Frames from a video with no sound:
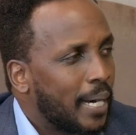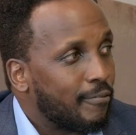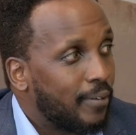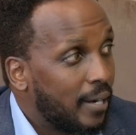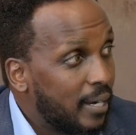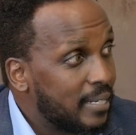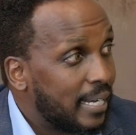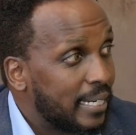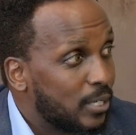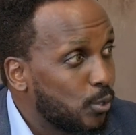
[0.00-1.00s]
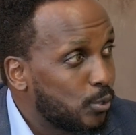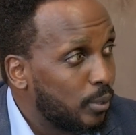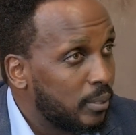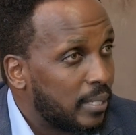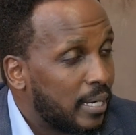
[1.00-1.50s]
But I've heard
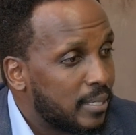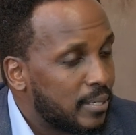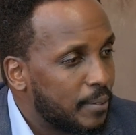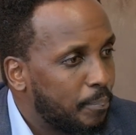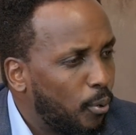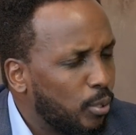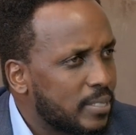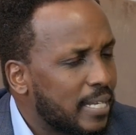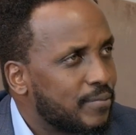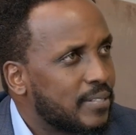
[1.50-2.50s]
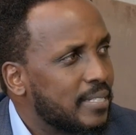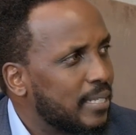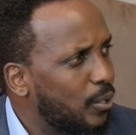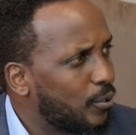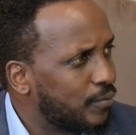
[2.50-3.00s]
anecdotal reports, I've seen
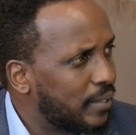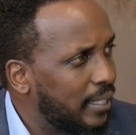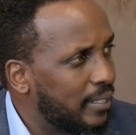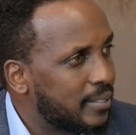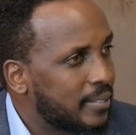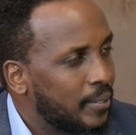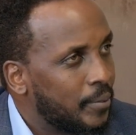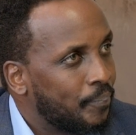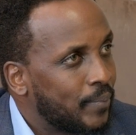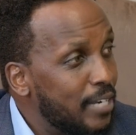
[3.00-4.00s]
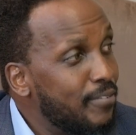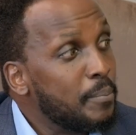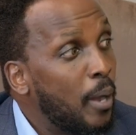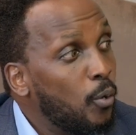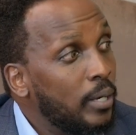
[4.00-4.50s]
a lot of things. And even in
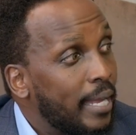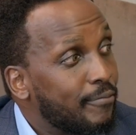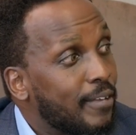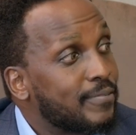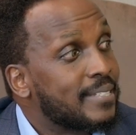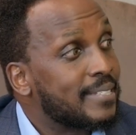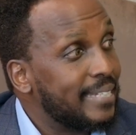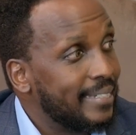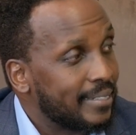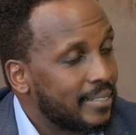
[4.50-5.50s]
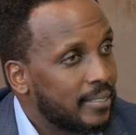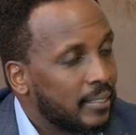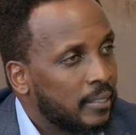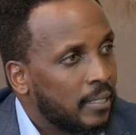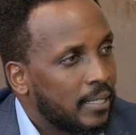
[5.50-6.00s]
my own life, I've seen it,
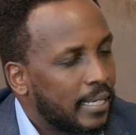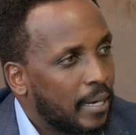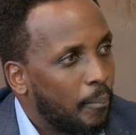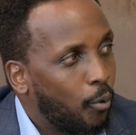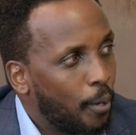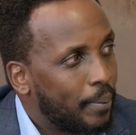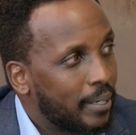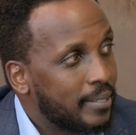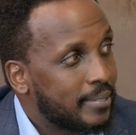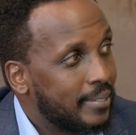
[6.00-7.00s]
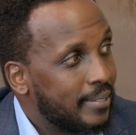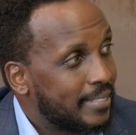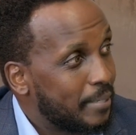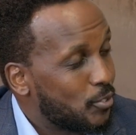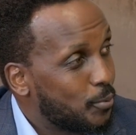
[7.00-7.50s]
that a boy pregnancy
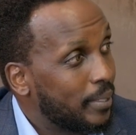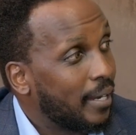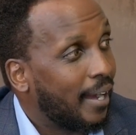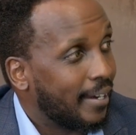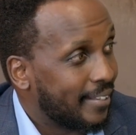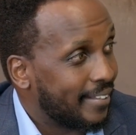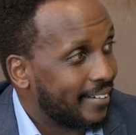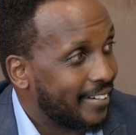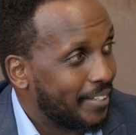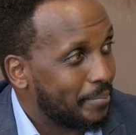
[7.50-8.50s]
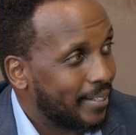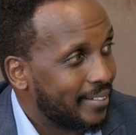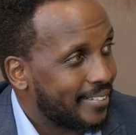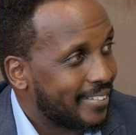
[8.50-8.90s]
seems to be harder than a girl pregnancy.